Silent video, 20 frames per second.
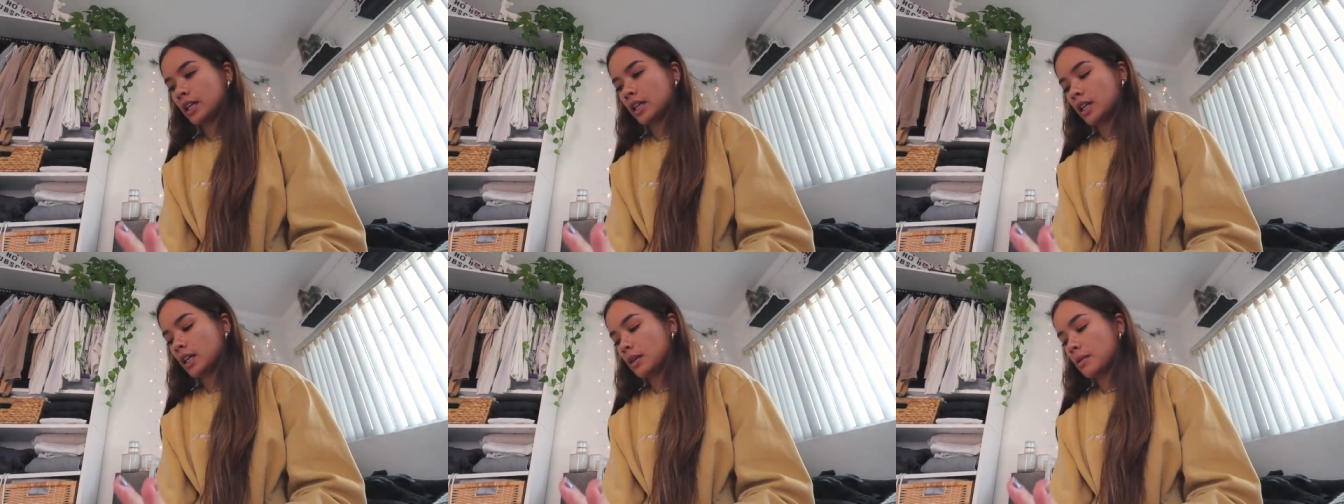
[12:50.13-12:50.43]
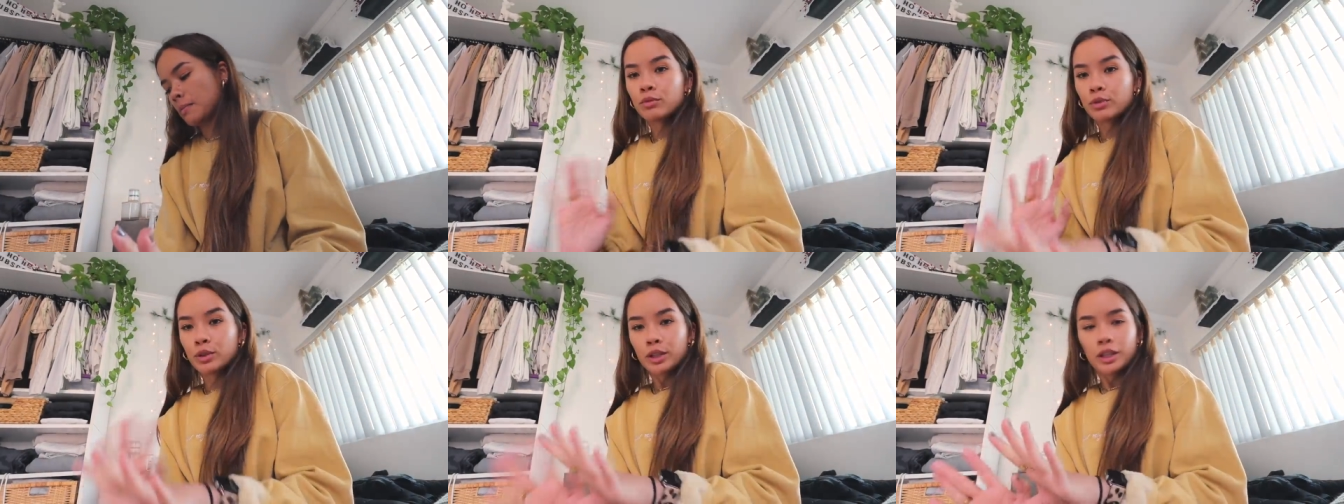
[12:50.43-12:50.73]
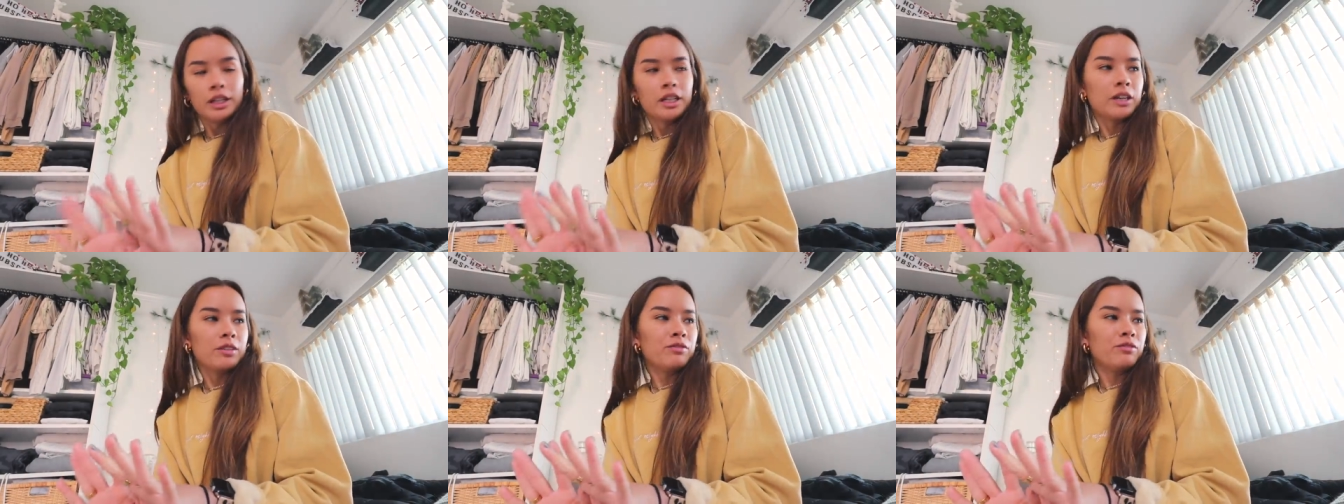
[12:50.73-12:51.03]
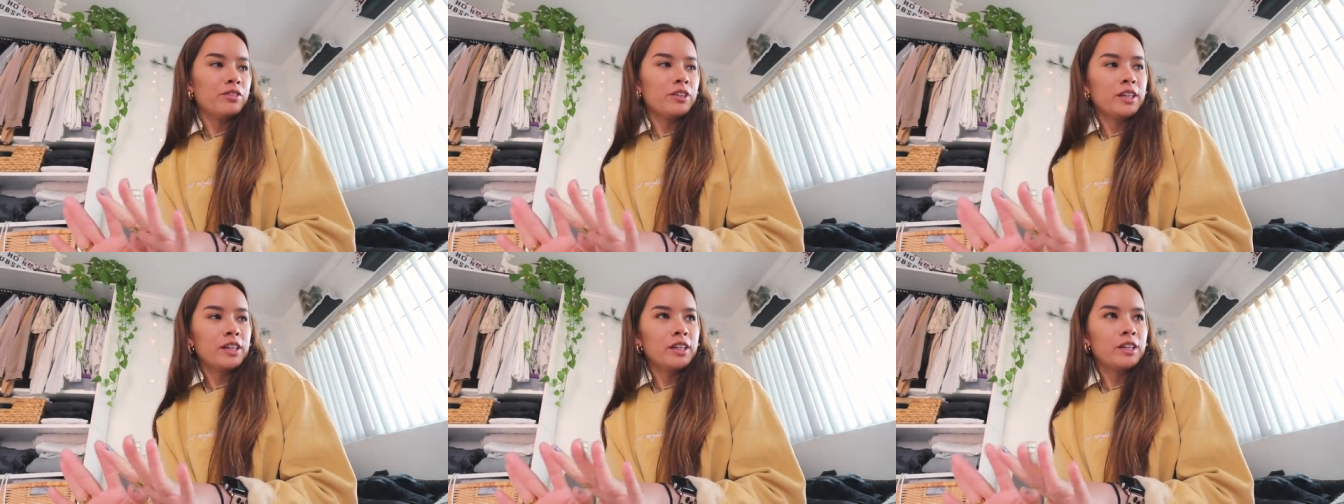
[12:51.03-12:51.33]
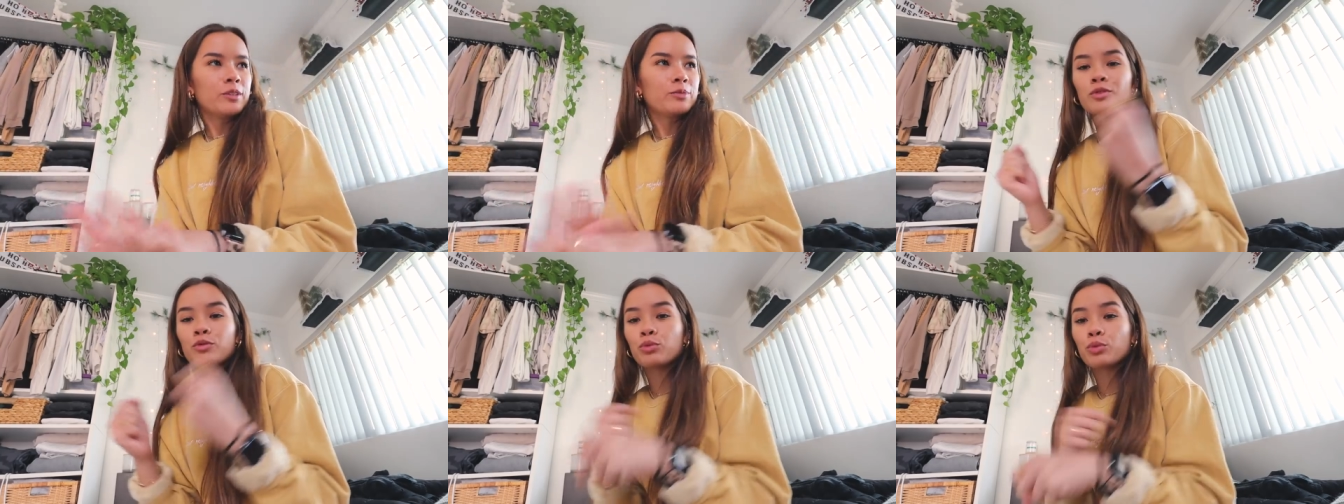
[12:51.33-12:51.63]
um, really
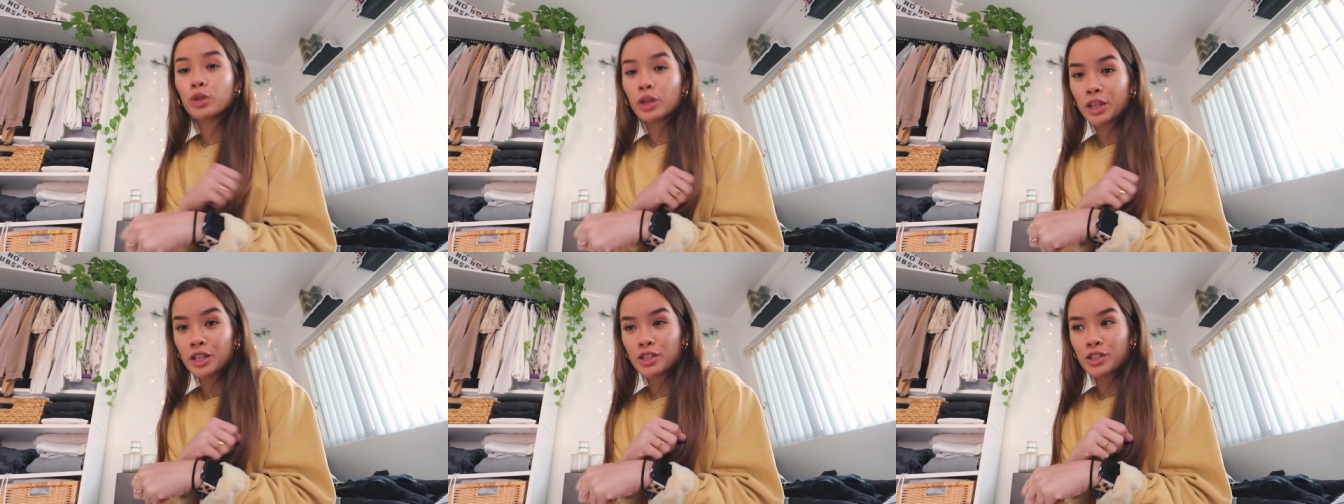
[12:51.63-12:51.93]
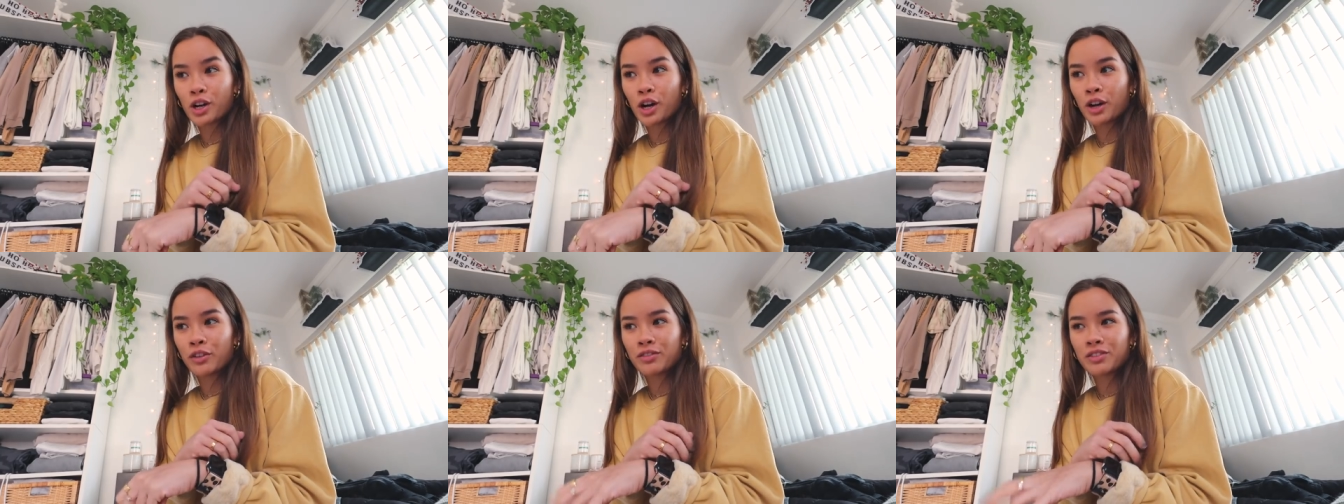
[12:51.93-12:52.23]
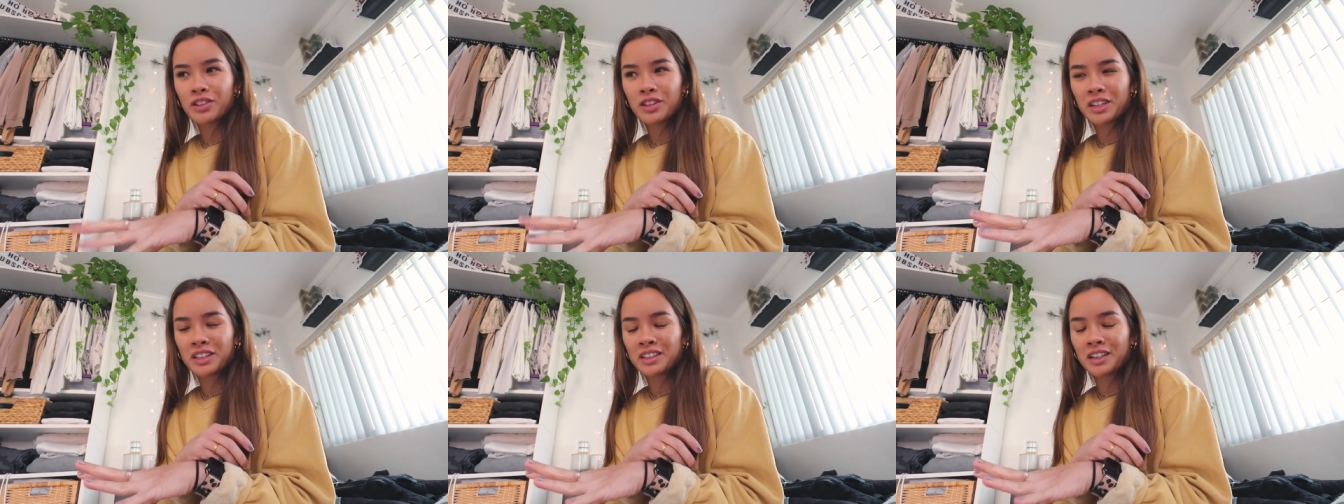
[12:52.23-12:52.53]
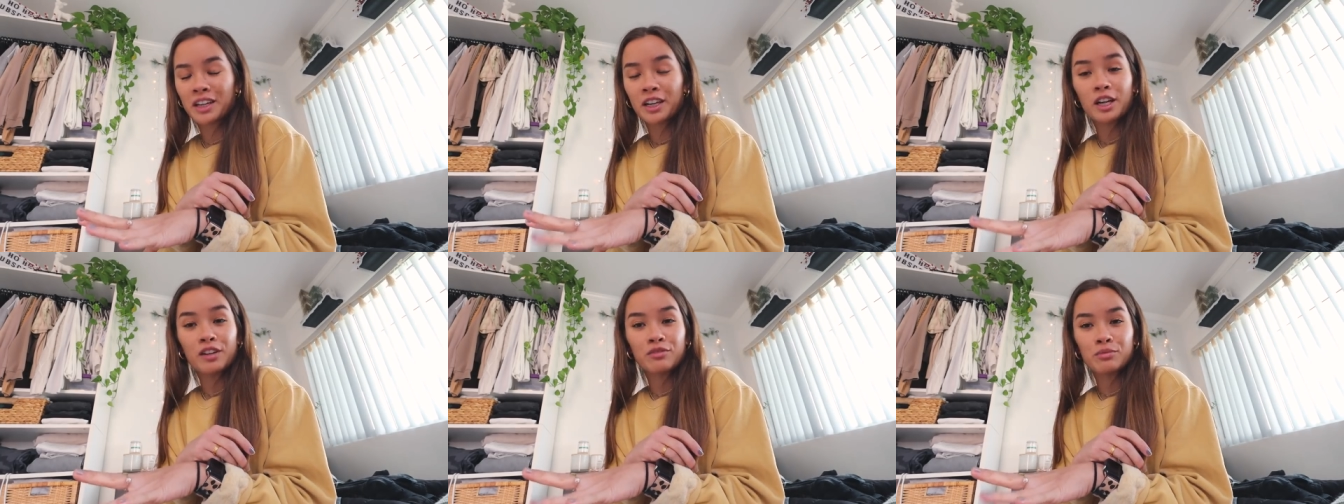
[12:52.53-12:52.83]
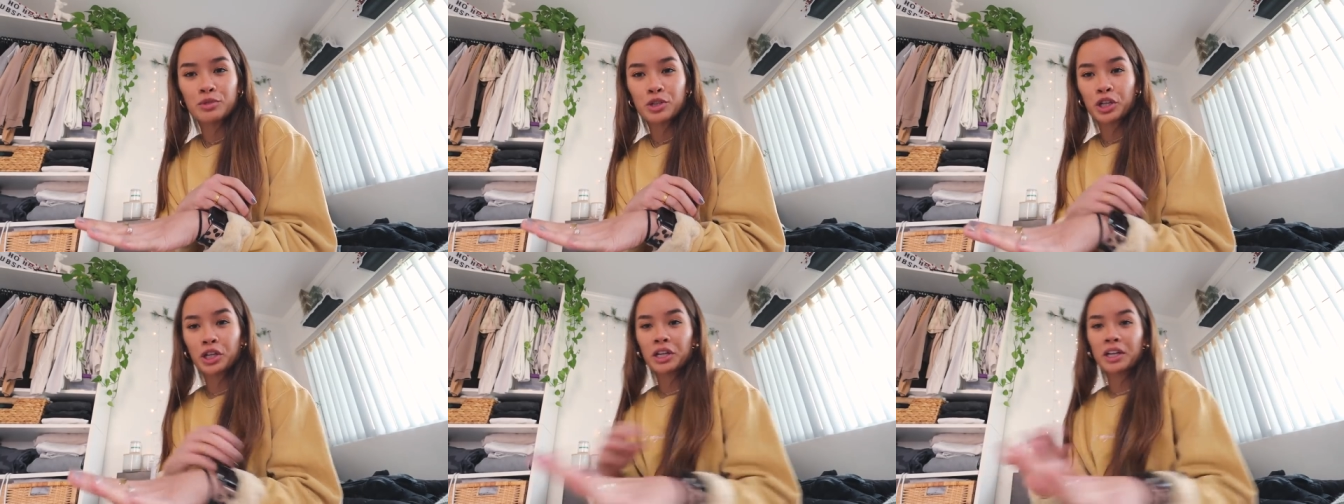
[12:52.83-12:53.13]
comfy, really soft thing that I got
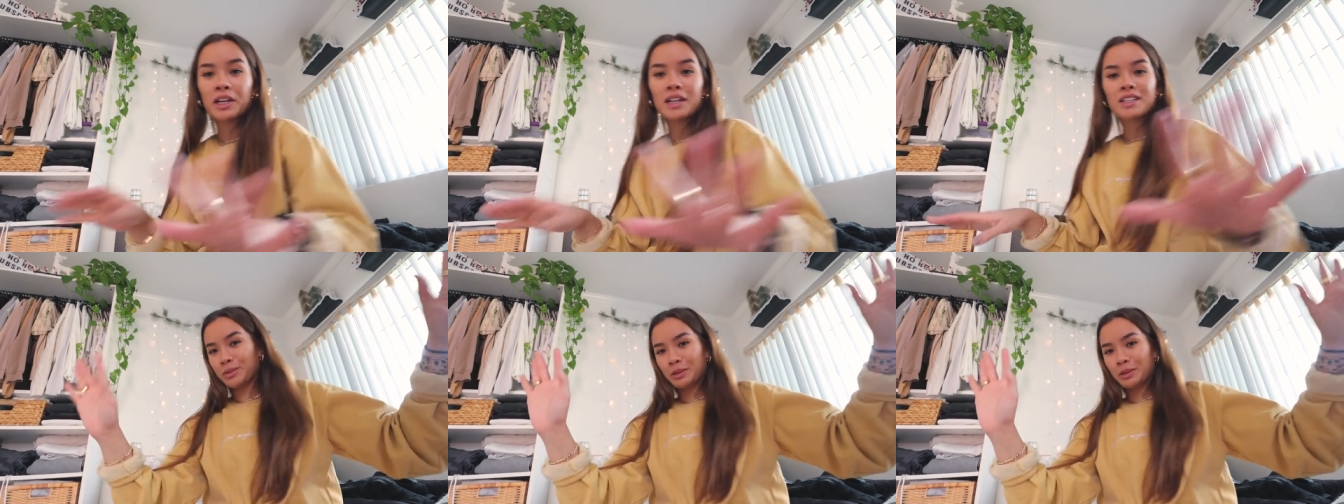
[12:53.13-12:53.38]
from Target,